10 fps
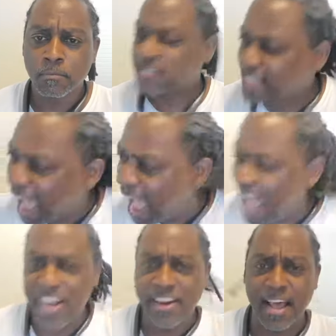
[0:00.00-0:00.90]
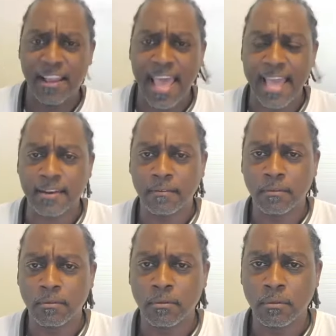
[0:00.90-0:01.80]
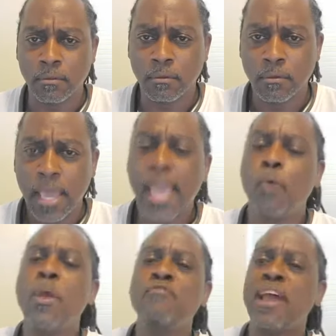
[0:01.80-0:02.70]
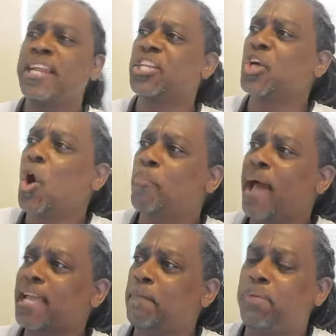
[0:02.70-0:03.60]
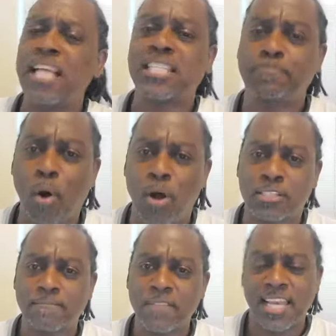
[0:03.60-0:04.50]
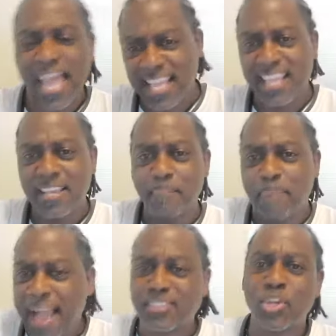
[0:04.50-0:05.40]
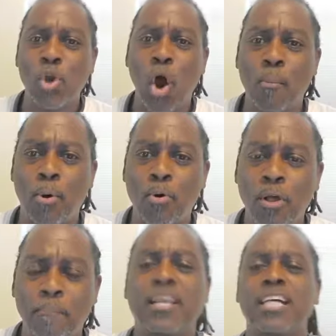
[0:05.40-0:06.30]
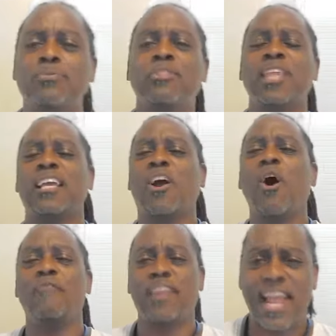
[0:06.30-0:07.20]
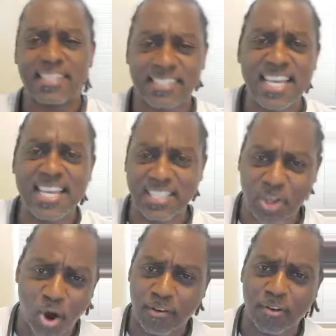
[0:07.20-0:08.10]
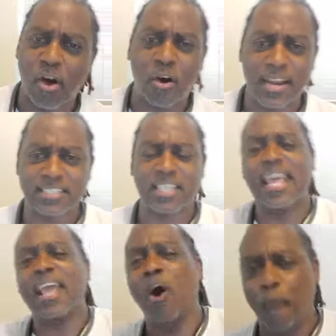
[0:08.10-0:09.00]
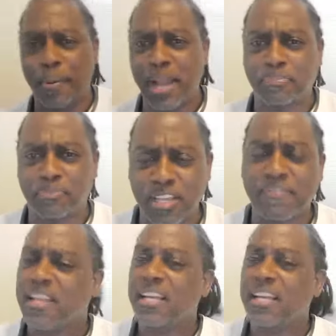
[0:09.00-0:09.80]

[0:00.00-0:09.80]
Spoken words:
Tired of that. And we ready to go back and play sports like back to normal because we think COVID-19 is over and all this. And they open up shit.